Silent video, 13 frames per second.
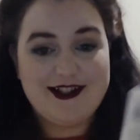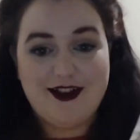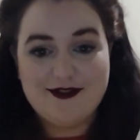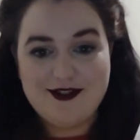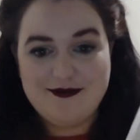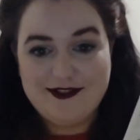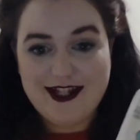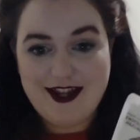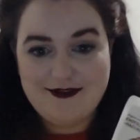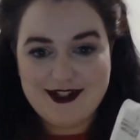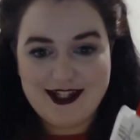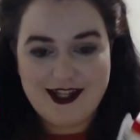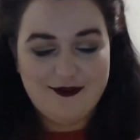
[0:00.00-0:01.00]
I will definitely have
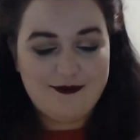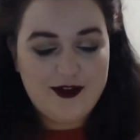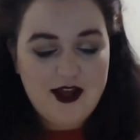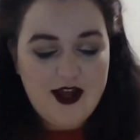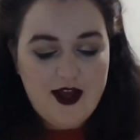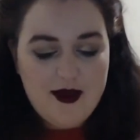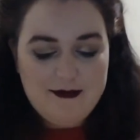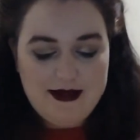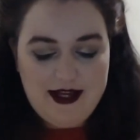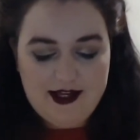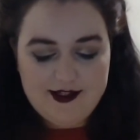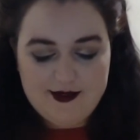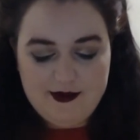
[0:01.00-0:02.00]
to give my
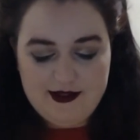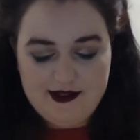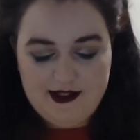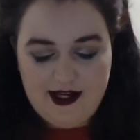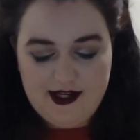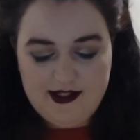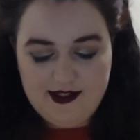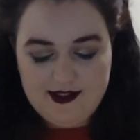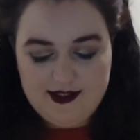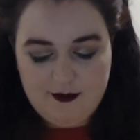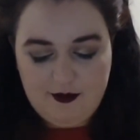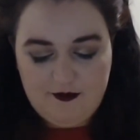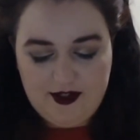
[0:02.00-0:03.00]
husband a
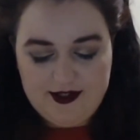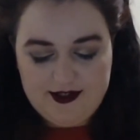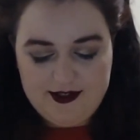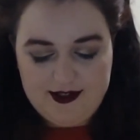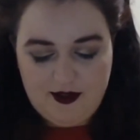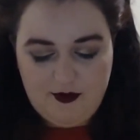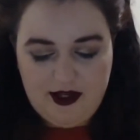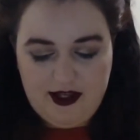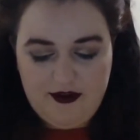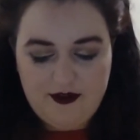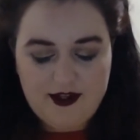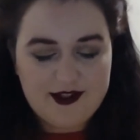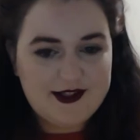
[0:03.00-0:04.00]
sip of this and see what he
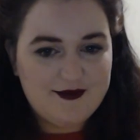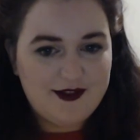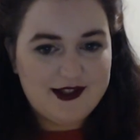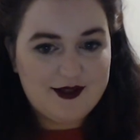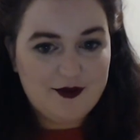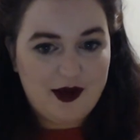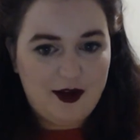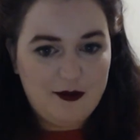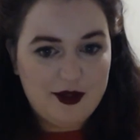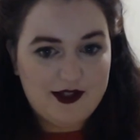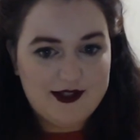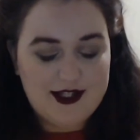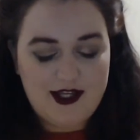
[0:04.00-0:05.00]
thinks of it as well,
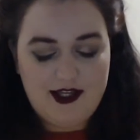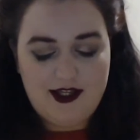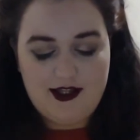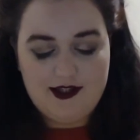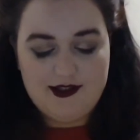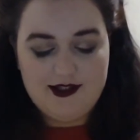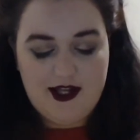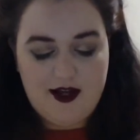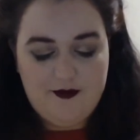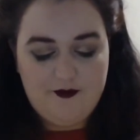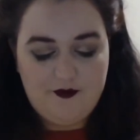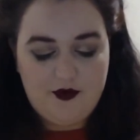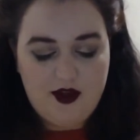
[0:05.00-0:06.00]
because he is
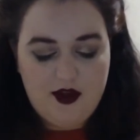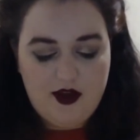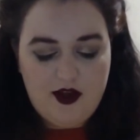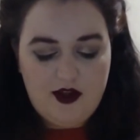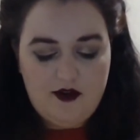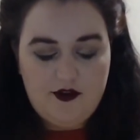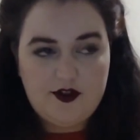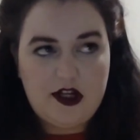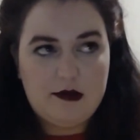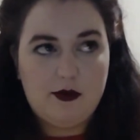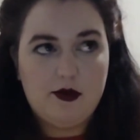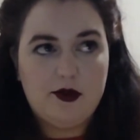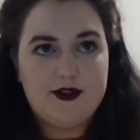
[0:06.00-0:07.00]
the
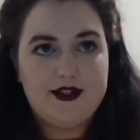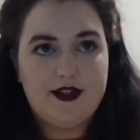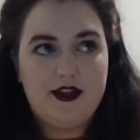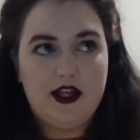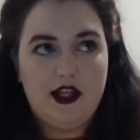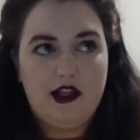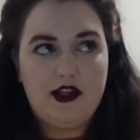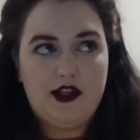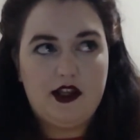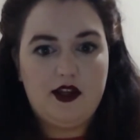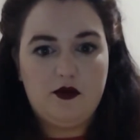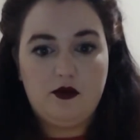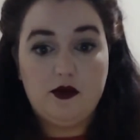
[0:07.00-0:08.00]
type of person that like
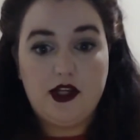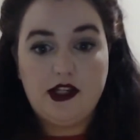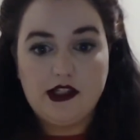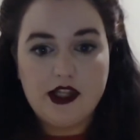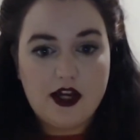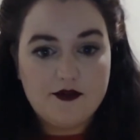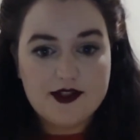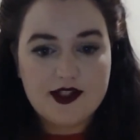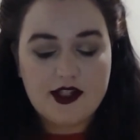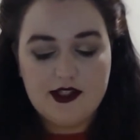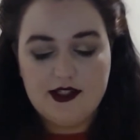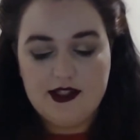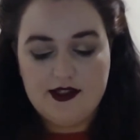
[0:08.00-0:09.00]
he loves
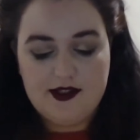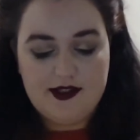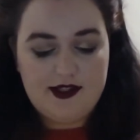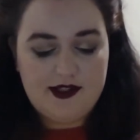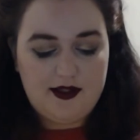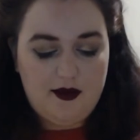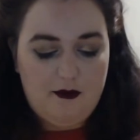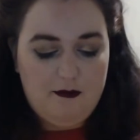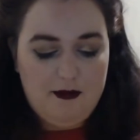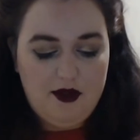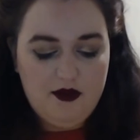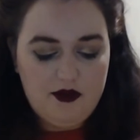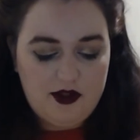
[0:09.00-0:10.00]
condensed
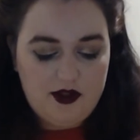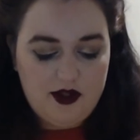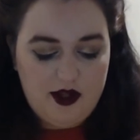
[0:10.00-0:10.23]
milk,